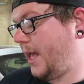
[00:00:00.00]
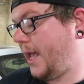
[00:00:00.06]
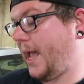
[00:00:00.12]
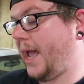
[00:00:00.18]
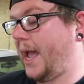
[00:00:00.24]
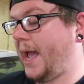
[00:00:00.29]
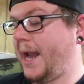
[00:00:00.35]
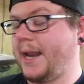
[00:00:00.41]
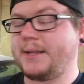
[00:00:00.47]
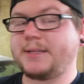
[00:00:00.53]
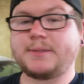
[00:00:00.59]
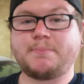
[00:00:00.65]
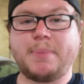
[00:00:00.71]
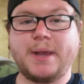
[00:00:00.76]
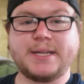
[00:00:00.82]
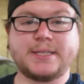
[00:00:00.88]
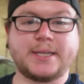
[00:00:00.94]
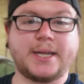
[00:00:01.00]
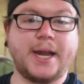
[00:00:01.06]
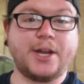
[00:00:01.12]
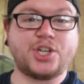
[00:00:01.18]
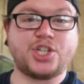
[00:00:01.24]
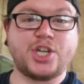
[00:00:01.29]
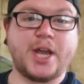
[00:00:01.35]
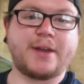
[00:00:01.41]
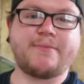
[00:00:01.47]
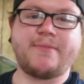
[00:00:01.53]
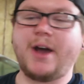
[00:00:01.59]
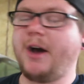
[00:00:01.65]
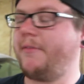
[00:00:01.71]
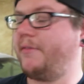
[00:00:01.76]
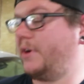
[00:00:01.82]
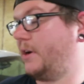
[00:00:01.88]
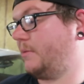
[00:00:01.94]
and it's basically got a check
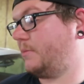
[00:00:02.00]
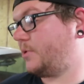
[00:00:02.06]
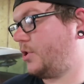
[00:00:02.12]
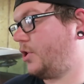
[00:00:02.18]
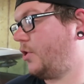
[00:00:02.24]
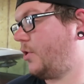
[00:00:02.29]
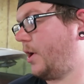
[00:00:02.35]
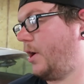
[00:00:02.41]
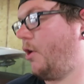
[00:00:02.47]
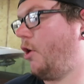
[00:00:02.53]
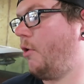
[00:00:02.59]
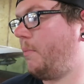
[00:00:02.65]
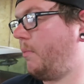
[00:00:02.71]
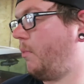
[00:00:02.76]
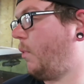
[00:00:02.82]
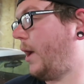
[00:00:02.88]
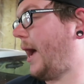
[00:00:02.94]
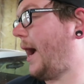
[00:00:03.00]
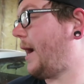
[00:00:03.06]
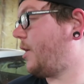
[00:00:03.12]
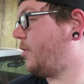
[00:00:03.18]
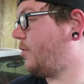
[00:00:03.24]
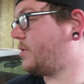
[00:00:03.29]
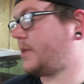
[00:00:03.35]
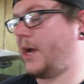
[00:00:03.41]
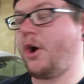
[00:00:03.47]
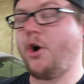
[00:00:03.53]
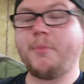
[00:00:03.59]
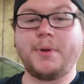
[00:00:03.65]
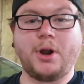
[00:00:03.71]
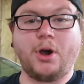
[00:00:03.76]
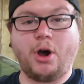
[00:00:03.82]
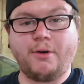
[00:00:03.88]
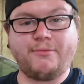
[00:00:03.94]
valve in them. So you can what I do is I
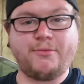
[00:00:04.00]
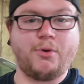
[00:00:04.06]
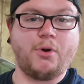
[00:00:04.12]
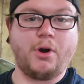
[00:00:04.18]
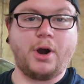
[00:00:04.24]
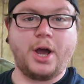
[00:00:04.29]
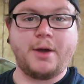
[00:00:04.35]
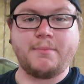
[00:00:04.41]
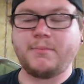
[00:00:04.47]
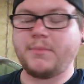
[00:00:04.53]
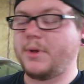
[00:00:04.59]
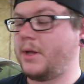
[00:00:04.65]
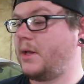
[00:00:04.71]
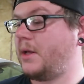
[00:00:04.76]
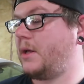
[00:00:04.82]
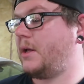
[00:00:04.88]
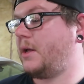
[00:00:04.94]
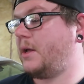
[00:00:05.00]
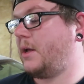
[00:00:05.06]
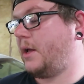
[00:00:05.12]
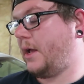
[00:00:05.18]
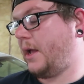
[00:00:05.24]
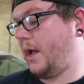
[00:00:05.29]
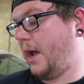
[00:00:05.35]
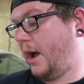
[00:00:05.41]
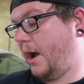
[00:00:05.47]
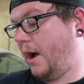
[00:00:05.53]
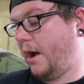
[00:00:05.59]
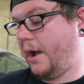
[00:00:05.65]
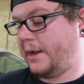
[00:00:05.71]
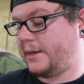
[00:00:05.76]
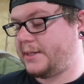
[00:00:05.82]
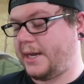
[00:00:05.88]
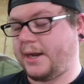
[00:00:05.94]
open all four up,
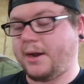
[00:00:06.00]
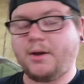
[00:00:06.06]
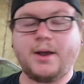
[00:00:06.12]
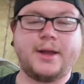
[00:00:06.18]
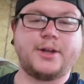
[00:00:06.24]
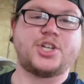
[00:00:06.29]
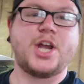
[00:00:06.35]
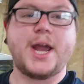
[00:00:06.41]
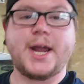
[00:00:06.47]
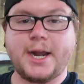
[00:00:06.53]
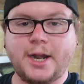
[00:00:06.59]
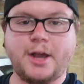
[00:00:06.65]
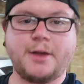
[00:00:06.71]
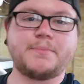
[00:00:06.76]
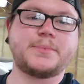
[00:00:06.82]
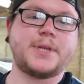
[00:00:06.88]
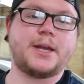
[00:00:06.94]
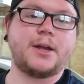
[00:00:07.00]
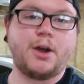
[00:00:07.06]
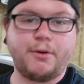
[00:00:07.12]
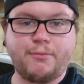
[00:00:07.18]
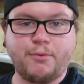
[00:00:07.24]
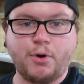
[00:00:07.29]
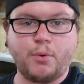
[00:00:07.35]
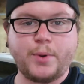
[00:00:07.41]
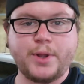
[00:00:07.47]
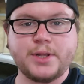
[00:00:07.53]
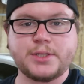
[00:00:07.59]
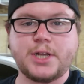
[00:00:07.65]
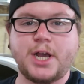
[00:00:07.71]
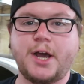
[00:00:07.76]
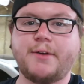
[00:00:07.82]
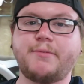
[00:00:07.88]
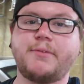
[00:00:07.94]
I jack it up, take all four wheels
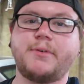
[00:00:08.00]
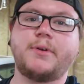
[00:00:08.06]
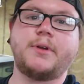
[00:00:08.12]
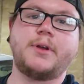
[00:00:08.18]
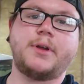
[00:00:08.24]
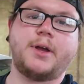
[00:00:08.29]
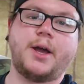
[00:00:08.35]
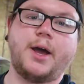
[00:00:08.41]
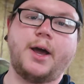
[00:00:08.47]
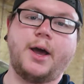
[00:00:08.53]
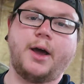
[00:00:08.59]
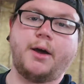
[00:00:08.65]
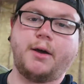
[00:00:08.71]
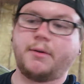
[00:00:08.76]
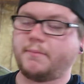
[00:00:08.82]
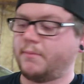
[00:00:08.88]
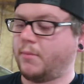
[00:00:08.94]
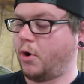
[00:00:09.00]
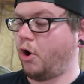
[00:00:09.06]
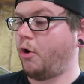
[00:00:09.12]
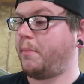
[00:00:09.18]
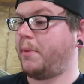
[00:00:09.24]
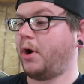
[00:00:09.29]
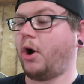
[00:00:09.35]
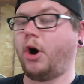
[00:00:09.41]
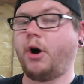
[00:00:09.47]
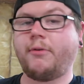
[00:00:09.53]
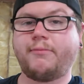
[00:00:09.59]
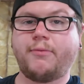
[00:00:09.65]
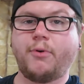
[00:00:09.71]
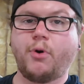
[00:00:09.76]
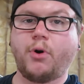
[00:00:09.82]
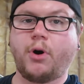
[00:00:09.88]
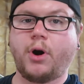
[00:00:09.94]
off, open all
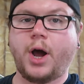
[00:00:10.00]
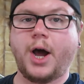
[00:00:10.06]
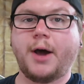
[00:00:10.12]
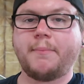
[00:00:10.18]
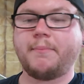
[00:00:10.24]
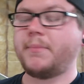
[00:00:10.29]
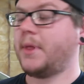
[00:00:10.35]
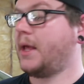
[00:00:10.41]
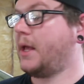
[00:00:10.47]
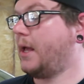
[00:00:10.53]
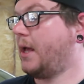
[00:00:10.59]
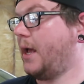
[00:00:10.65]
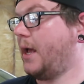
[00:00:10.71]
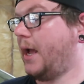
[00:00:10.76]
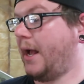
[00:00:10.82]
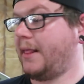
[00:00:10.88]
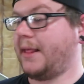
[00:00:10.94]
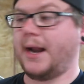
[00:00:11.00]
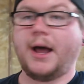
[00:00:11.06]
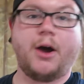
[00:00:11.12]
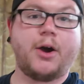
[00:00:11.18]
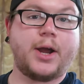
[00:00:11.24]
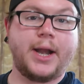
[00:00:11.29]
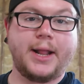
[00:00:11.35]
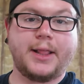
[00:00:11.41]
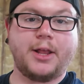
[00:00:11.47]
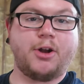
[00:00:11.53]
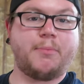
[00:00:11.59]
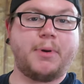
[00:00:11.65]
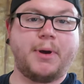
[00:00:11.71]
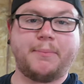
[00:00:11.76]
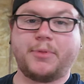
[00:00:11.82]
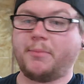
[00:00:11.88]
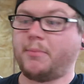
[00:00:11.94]
four up, and then I'll get in there and
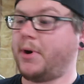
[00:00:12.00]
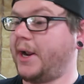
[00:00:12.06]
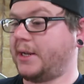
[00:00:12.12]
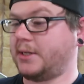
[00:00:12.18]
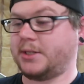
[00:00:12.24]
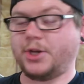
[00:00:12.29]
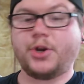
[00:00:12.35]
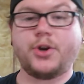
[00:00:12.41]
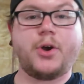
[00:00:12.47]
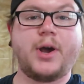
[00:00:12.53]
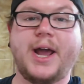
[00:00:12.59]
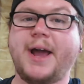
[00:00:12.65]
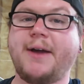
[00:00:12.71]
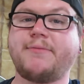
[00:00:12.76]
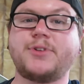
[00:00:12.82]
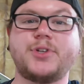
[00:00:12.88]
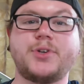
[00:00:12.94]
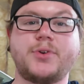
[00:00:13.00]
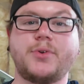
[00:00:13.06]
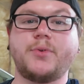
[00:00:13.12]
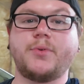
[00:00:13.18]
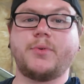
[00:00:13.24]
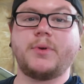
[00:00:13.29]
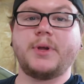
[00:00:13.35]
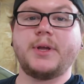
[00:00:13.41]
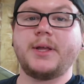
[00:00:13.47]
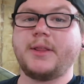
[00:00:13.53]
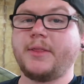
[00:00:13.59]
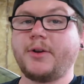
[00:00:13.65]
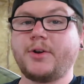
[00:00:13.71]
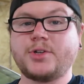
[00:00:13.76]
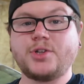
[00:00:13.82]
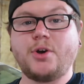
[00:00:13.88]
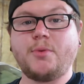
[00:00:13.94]
pump the brakes. You don't have to,
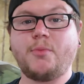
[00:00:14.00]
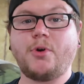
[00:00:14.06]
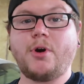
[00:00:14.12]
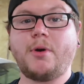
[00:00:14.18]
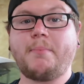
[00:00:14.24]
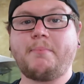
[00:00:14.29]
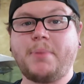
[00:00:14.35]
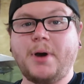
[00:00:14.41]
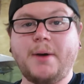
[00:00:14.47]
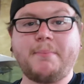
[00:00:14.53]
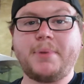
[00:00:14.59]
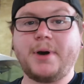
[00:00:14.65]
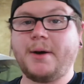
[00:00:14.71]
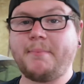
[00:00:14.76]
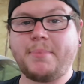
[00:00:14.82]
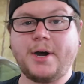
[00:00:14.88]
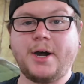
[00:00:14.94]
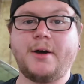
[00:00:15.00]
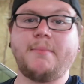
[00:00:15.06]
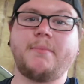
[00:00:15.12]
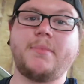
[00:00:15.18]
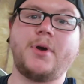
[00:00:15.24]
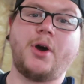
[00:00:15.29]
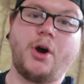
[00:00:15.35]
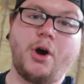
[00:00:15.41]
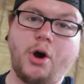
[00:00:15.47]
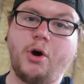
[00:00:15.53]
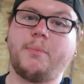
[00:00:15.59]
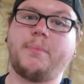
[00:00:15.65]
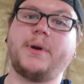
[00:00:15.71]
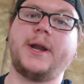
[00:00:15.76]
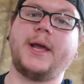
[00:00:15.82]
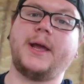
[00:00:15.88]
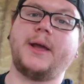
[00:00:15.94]
there's no more pump, pump, pump,
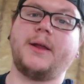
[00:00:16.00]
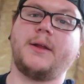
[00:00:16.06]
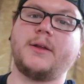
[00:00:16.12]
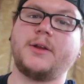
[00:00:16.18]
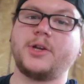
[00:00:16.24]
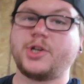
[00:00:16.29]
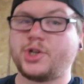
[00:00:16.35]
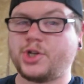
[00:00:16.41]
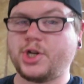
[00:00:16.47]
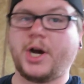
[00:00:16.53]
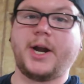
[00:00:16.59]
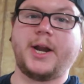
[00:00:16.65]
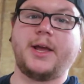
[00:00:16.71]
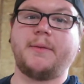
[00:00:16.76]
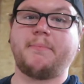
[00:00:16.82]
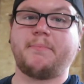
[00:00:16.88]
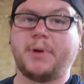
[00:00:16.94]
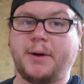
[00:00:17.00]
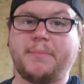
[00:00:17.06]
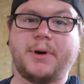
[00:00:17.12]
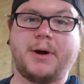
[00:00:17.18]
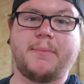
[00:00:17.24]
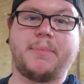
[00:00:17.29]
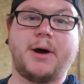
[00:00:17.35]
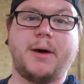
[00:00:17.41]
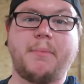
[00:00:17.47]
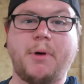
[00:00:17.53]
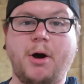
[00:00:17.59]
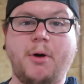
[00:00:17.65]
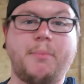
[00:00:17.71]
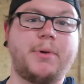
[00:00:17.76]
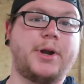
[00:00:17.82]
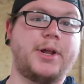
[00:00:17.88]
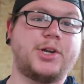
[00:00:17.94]
open it, shut it, pump, pump, pump,
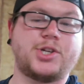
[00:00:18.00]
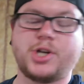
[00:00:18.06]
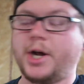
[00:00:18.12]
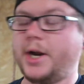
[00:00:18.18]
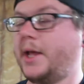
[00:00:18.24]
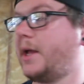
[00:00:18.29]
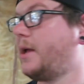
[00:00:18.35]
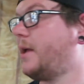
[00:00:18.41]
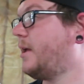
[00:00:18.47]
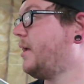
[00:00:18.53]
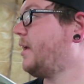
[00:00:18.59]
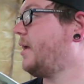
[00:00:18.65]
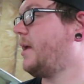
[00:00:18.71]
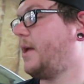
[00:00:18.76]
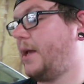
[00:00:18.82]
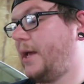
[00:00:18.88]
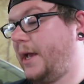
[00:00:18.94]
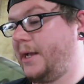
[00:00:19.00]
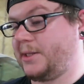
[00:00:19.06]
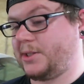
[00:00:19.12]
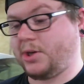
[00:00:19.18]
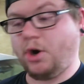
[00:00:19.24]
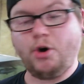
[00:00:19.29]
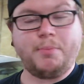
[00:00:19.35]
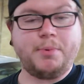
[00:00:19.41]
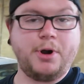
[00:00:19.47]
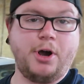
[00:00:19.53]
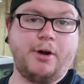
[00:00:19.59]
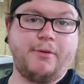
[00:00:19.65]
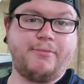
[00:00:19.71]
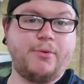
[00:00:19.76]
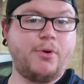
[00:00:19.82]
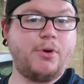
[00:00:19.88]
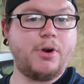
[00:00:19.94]
open it, shut it. It's open
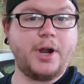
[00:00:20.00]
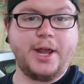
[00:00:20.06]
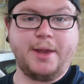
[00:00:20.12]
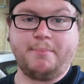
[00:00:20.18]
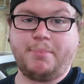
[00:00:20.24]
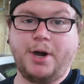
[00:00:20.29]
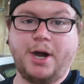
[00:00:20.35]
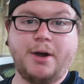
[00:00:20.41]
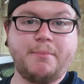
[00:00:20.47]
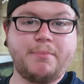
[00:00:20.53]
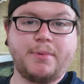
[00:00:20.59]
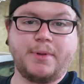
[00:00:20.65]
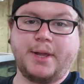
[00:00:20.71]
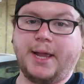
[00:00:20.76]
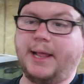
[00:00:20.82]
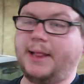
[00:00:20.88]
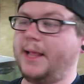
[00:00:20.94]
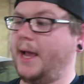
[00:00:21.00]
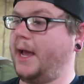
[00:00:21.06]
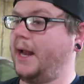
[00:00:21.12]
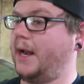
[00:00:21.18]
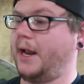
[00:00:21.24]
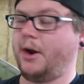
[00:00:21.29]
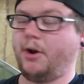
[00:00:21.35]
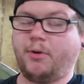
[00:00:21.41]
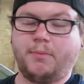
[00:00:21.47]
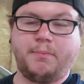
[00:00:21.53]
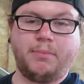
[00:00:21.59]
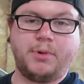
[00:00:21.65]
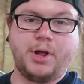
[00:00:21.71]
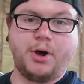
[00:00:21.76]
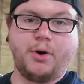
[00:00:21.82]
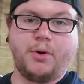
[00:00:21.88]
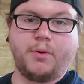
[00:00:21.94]
all four and pump, and then it'll
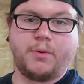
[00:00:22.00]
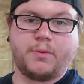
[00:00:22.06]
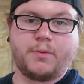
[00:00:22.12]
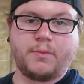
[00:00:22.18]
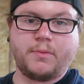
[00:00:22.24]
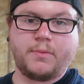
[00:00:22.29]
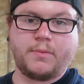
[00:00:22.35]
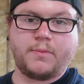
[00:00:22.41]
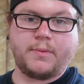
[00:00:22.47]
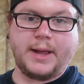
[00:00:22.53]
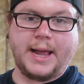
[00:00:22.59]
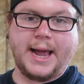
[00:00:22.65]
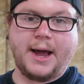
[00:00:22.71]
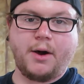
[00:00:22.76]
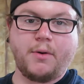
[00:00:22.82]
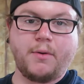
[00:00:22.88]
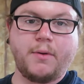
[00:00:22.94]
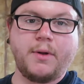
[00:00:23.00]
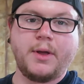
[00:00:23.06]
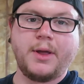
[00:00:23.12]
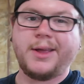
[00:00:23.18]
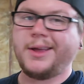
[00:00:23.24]
blow out,